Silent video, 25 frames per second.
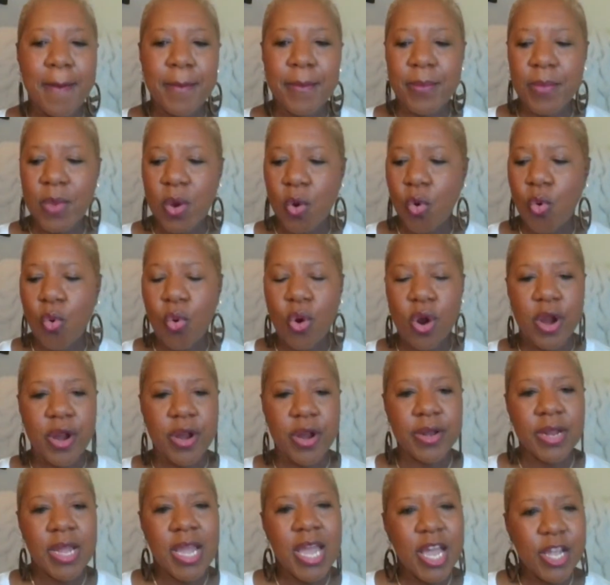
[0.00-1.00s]

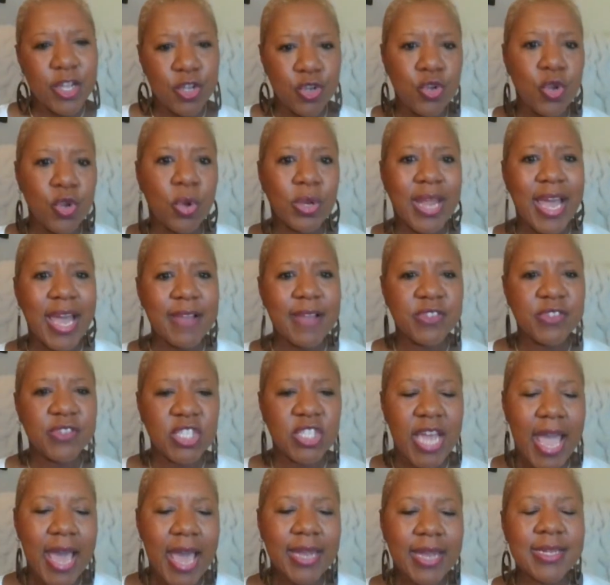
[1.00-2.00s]
or life
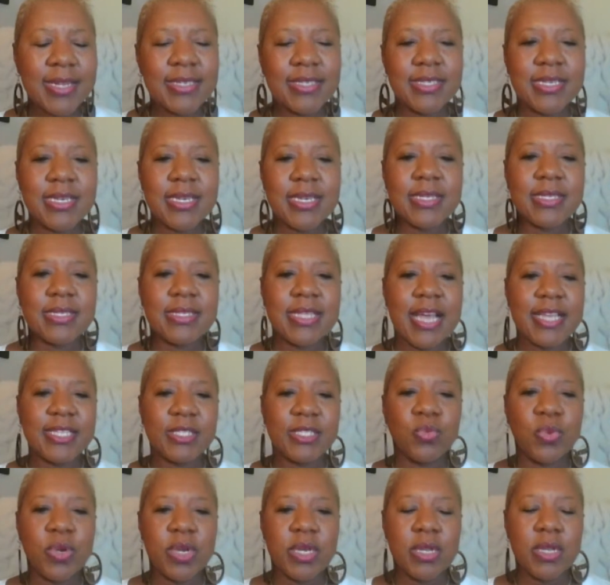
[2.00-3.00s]
challenges. That's
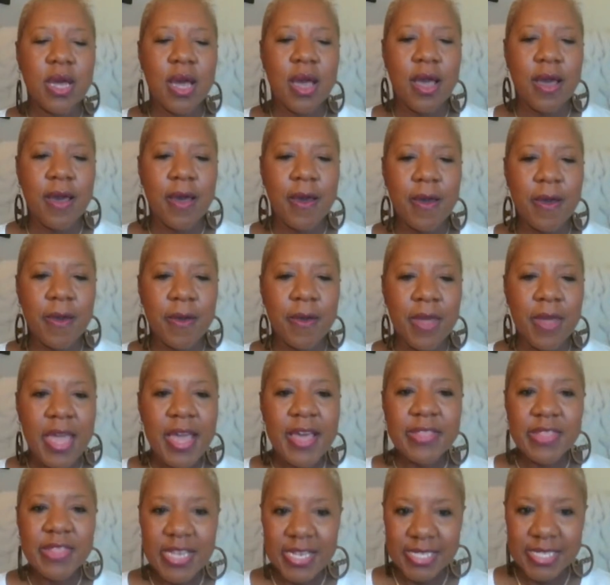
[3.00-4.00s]
what
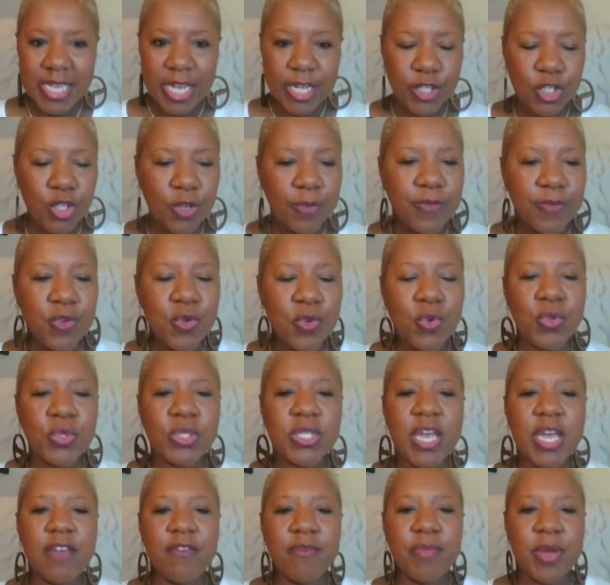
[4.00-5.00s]
these interviews
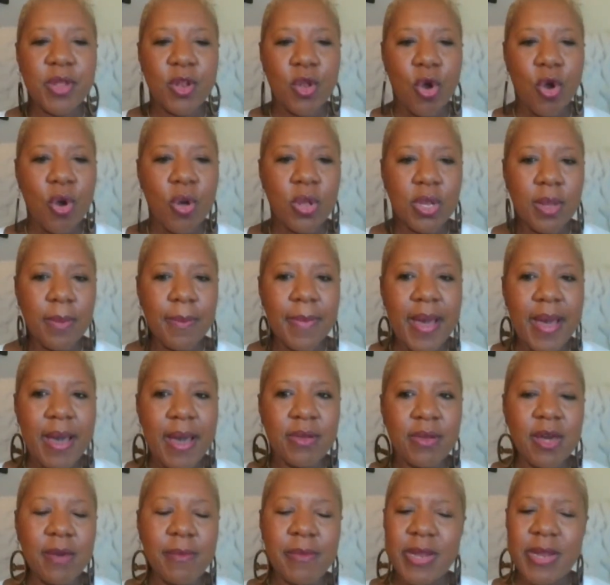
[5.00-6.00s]
have been all
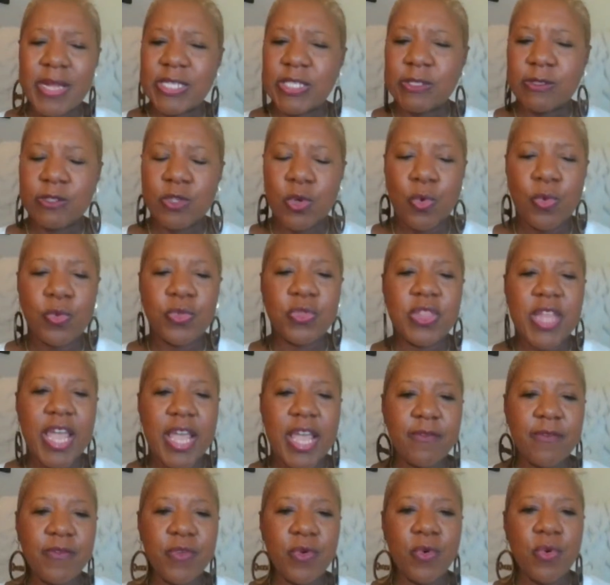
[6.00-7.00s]
about, and I'm so
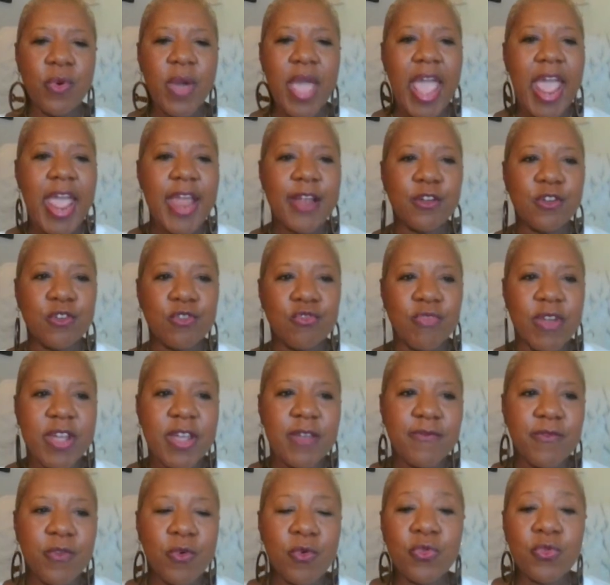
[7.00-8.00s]
thankful and
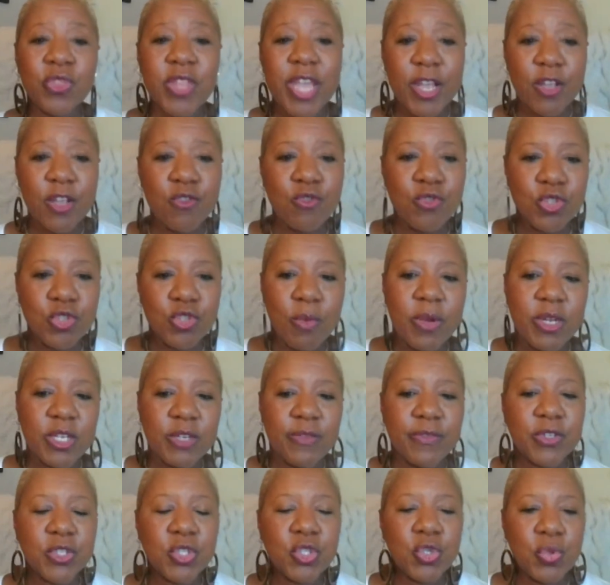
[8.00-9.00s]
grateful. Thank you so much
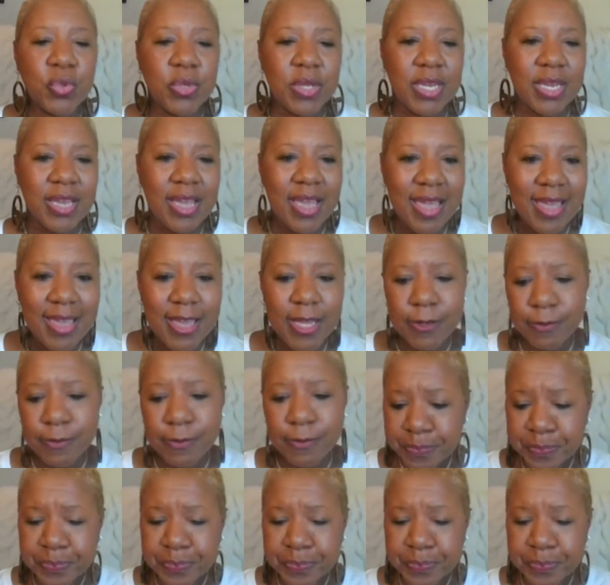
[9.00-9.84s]
for tuning in.